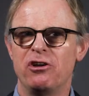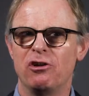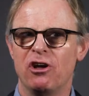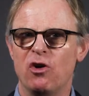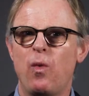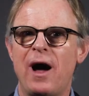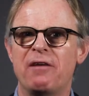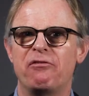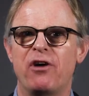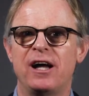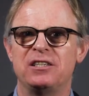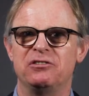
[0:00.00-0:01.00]
You'll learn a wide
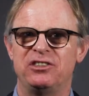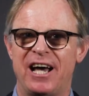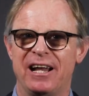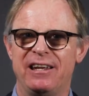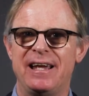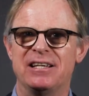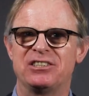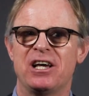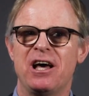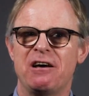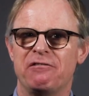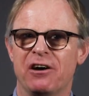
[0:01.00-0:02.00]
variety of techniques
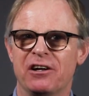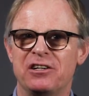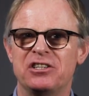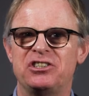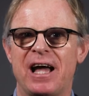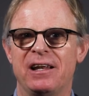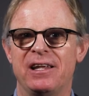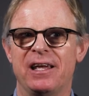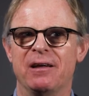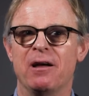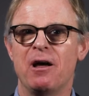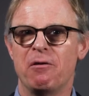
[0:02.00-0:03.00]
for
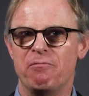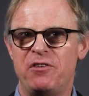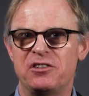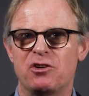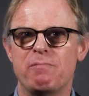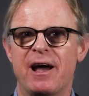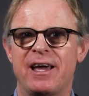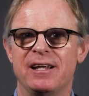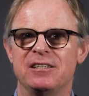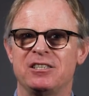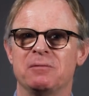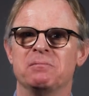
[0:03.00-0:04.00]
understanding physical
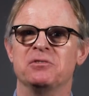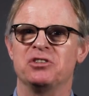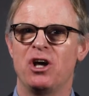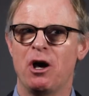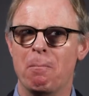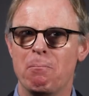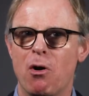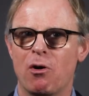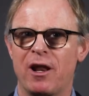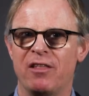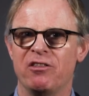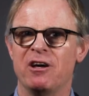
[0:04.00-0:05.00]
mechanisms,
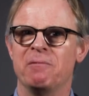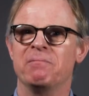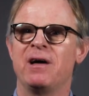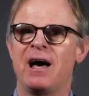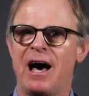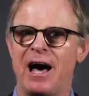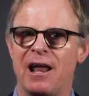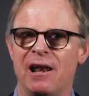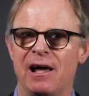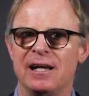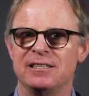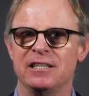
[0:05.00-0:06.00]
modelling them,
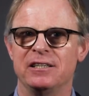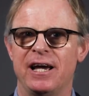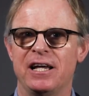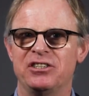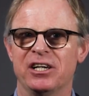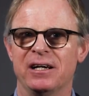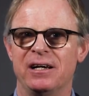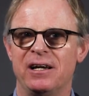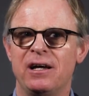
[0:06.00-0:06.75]
analysing data.